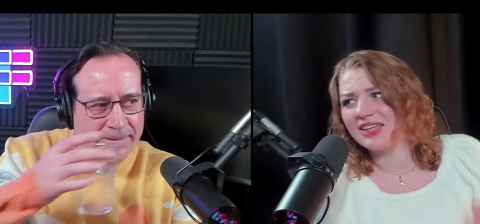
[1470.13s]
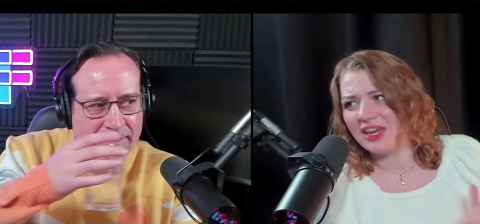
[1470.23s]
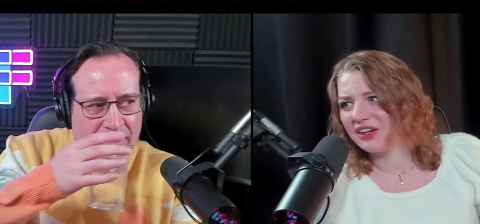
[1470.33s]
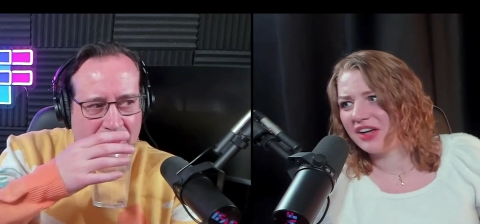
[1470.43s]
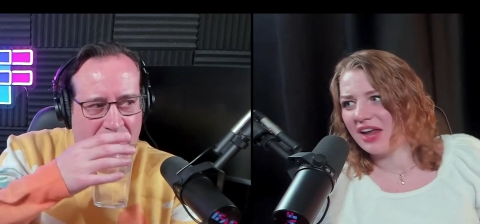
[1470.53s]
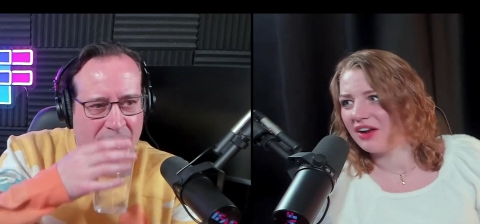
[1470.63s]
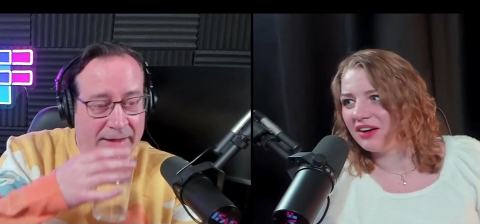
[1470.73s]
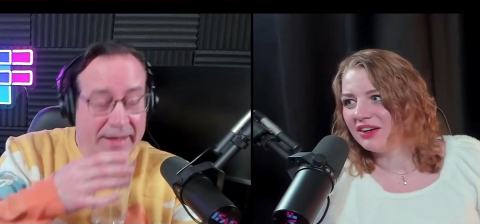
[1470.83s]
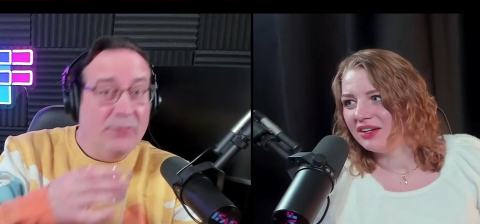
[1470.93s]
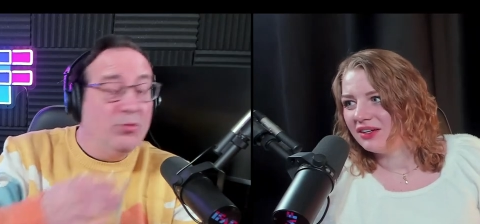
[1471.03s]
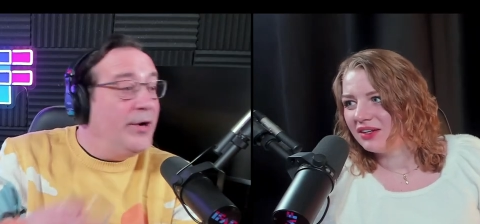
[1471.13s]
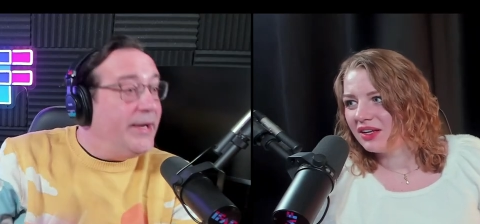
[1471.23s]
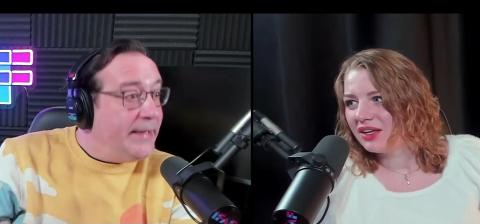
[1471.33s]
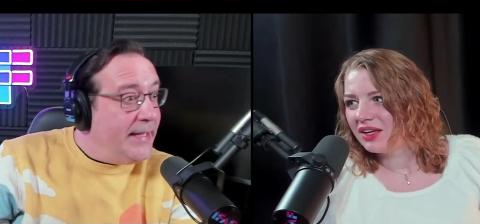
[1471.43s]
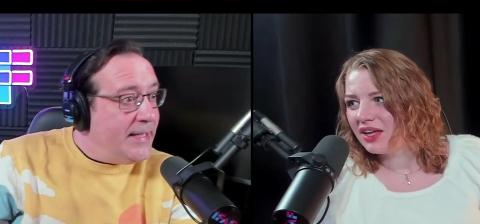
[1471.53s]
Speaker 1: entertainer.
Speaker 2: He
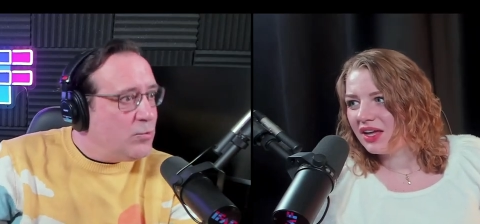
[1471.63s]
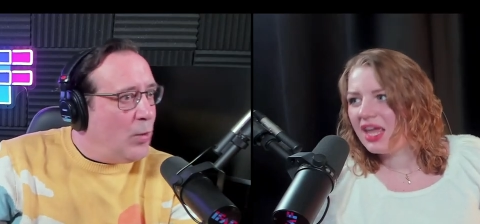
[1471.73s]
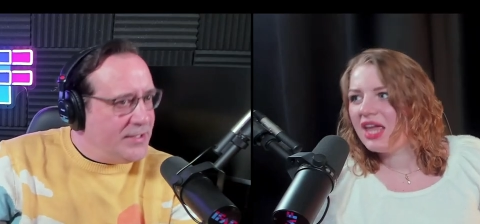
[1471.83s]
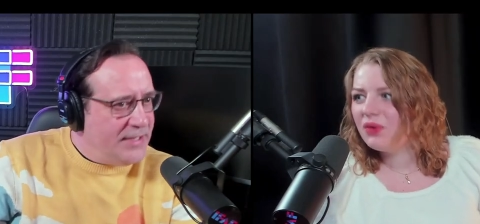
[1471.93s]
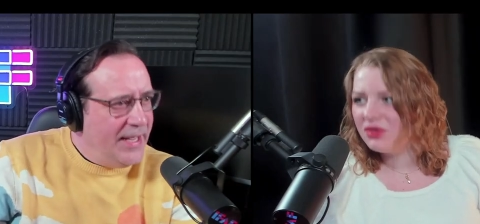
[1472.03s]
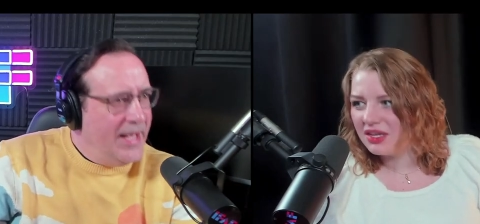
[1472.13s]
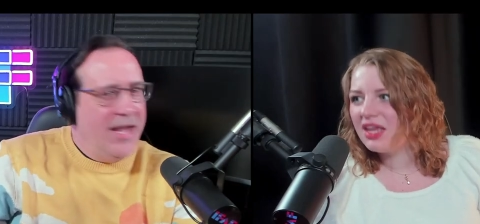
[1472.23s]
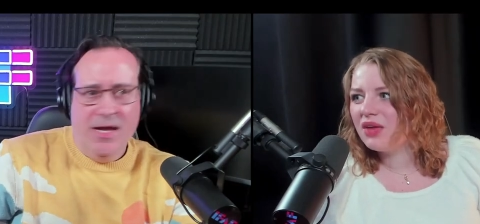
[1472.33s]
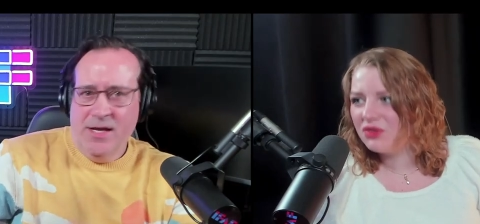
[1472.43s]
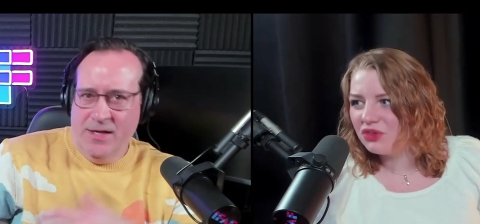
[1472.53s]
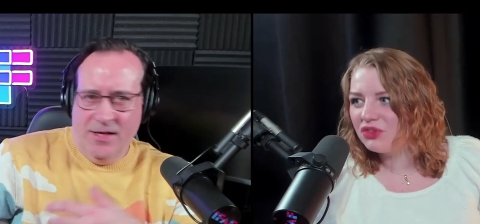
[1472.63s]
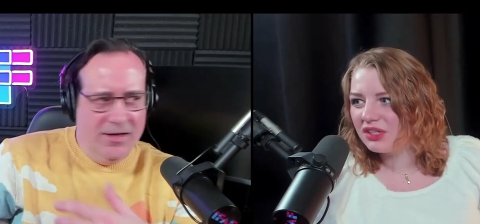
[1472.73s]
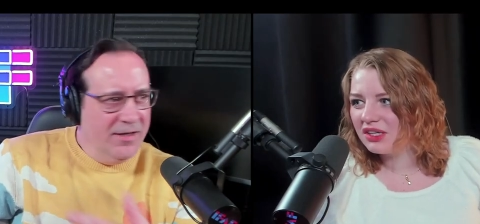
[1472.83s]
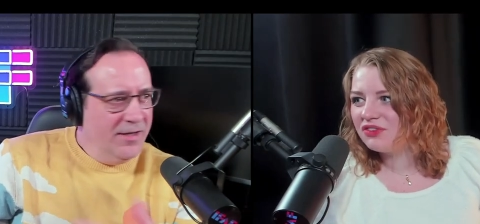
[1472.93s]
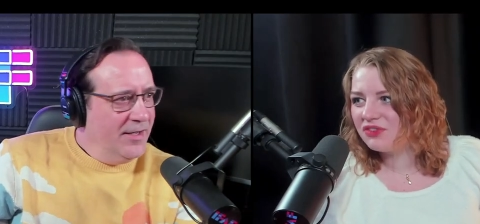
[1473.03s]
really is, wasn't he? Was,
Speaker 1: he was a
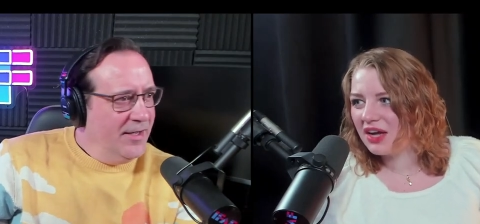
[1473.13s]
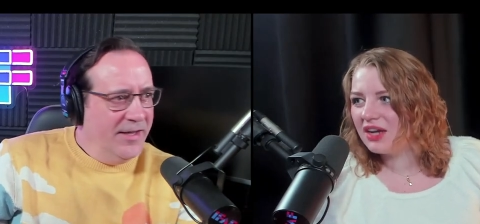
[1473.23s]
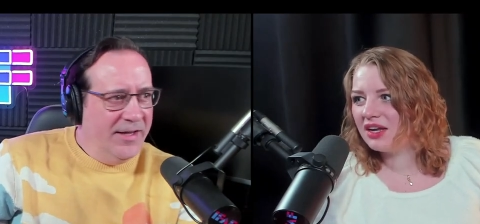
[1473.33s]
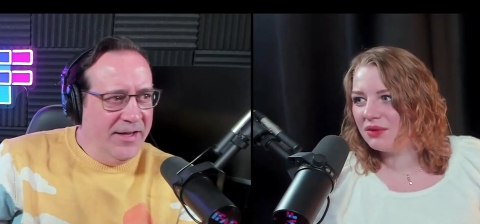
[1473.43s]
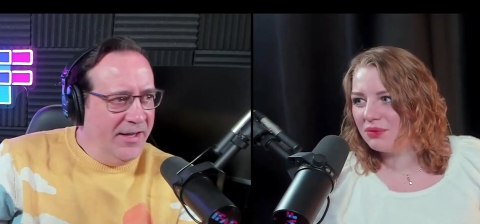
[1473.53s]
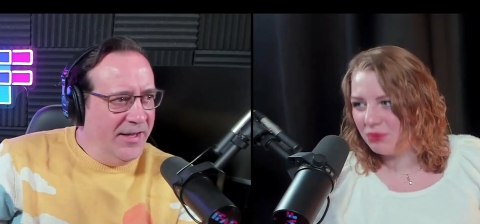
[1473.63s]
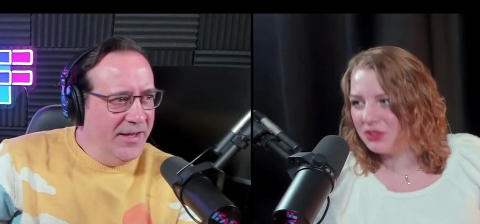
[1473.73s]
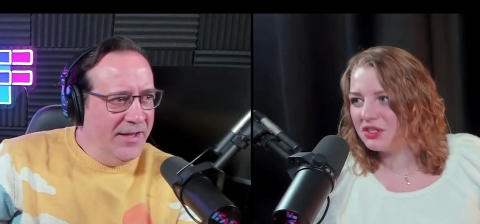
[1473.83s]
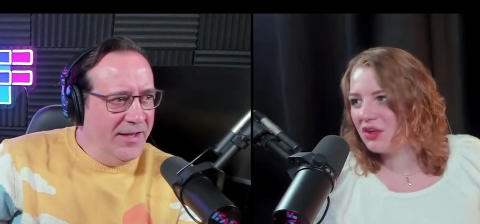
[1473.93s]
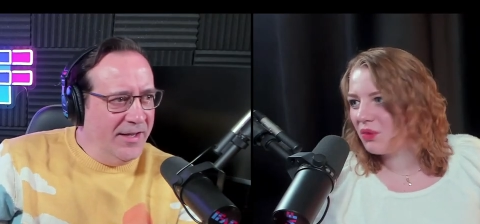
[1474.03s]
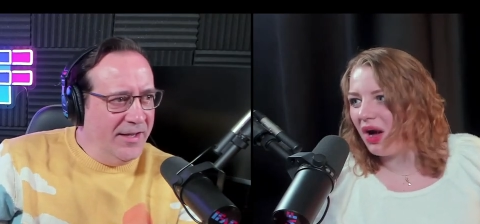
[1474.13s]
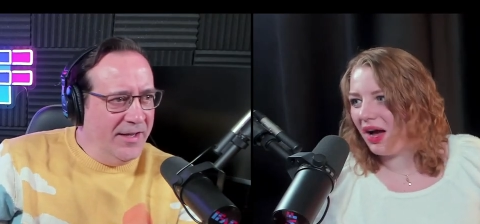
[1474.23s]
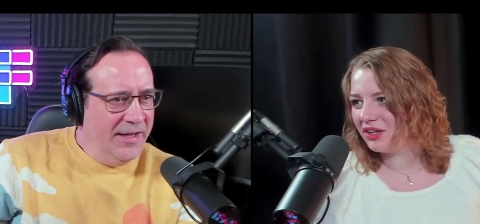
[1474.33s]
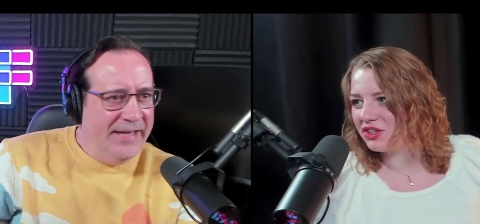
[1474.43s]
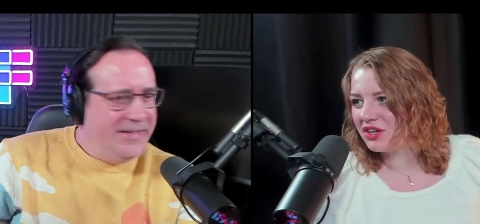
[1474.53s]
really fun person to watch.
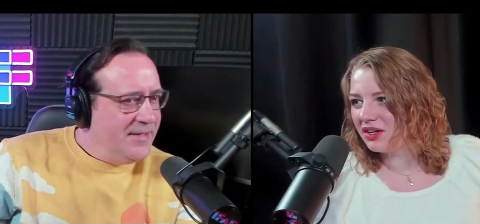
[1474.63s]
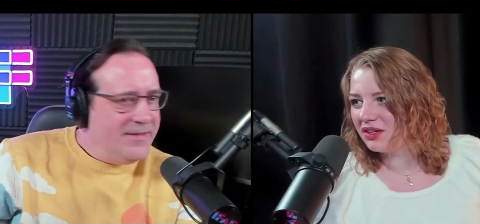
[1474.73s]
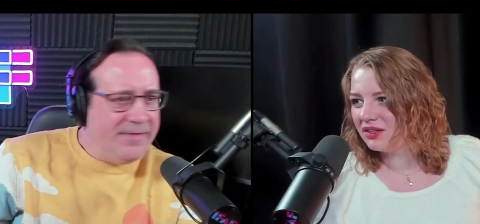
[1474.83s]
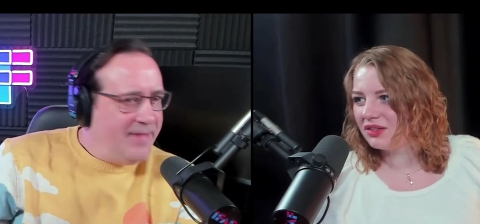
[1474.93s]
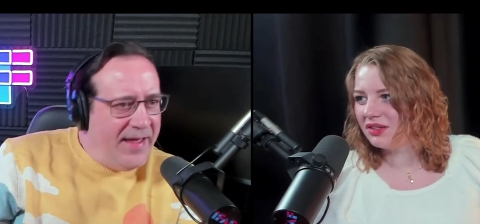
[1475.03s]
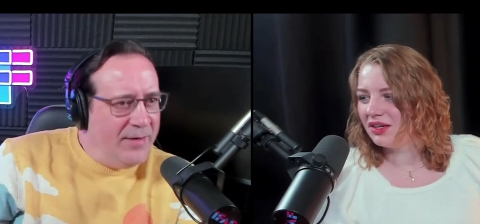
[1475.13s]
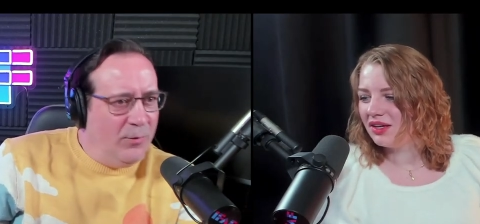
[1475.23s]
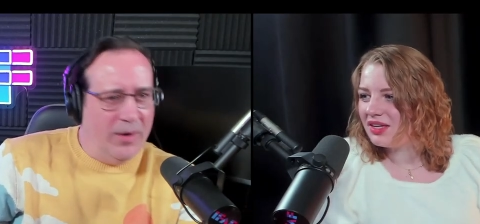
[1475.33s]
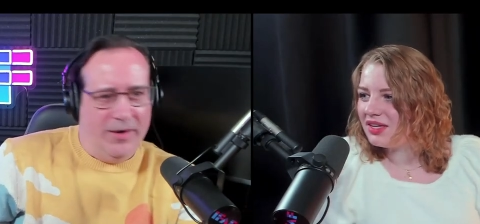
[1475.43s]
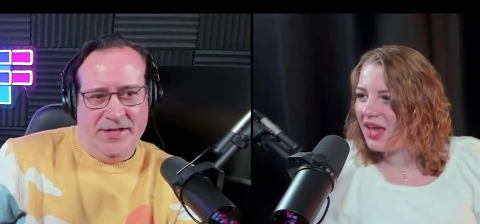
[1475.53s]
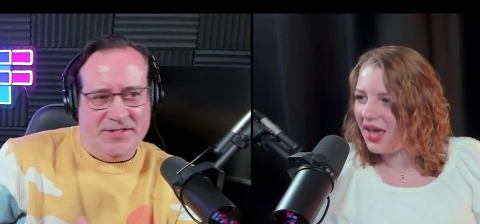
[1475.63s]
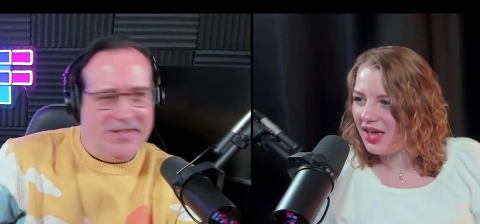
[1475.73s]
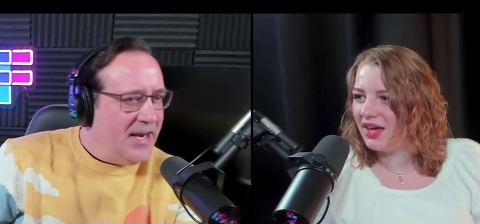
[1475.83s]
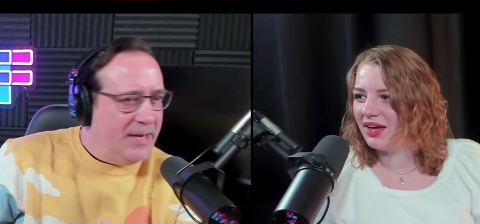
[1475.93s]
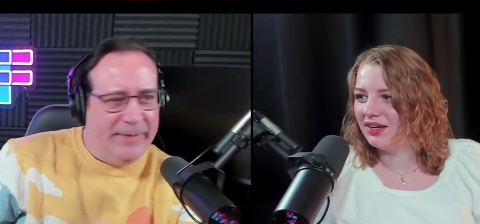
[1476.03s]
Speaker 2: He did the thing where he yeah.
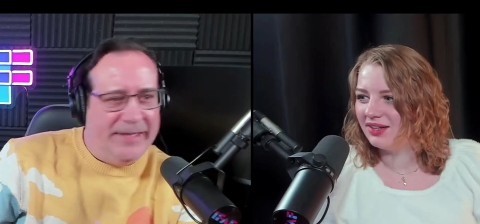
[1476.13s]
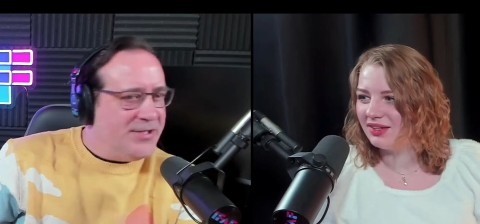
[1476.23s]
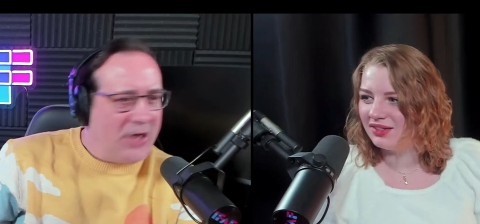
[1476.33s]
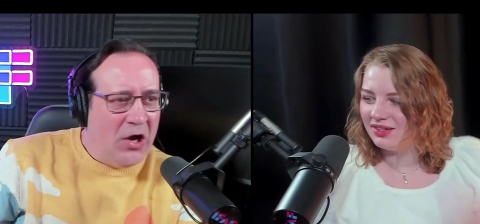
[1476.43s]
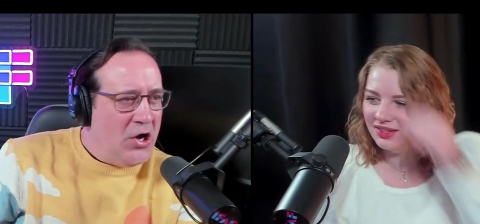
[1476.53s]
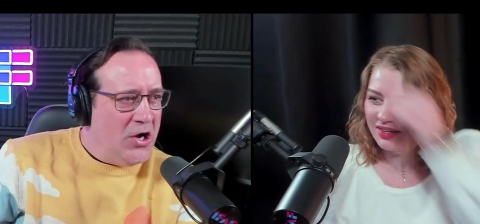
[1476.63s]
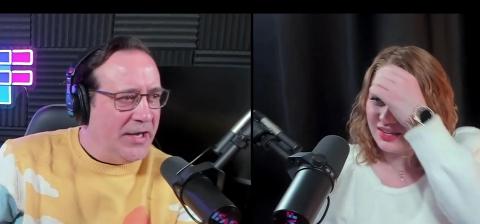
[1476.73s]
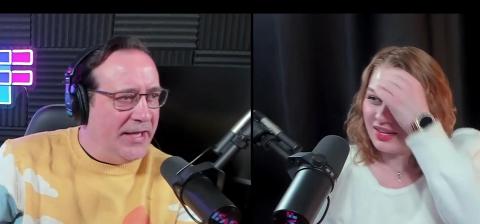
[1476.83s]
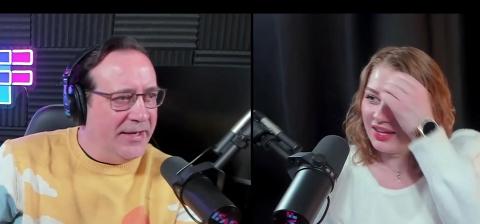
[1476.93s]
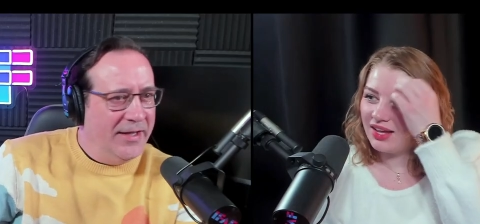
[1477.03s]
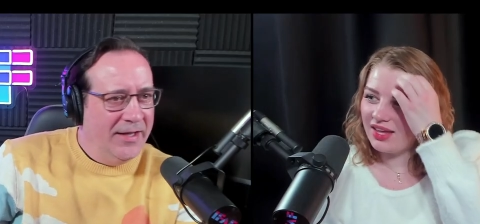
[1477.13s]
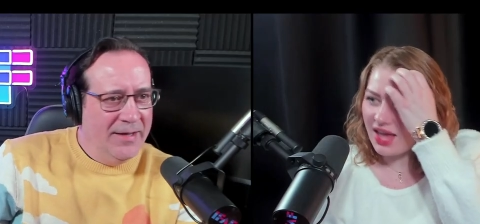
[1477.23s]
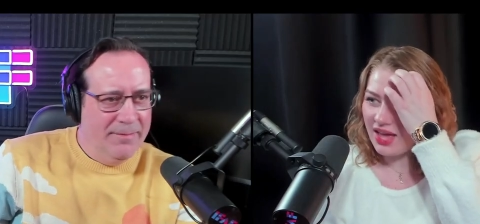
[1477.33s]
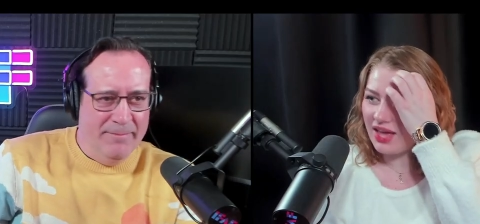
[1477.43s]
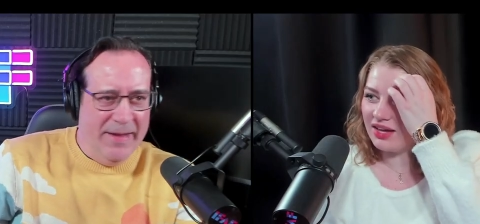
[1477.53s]
set up each song and
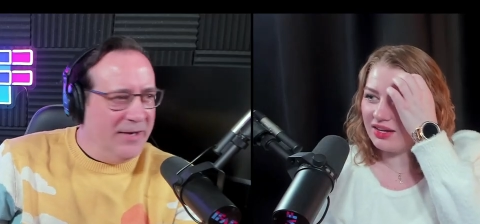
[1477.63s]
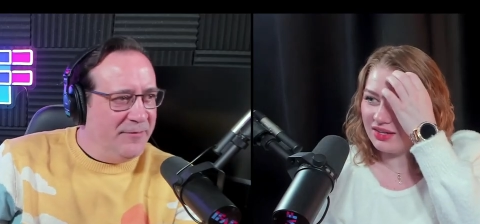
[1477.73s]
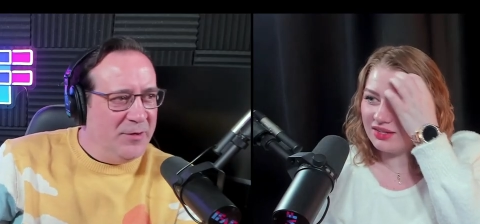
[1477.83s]
yeah. made a few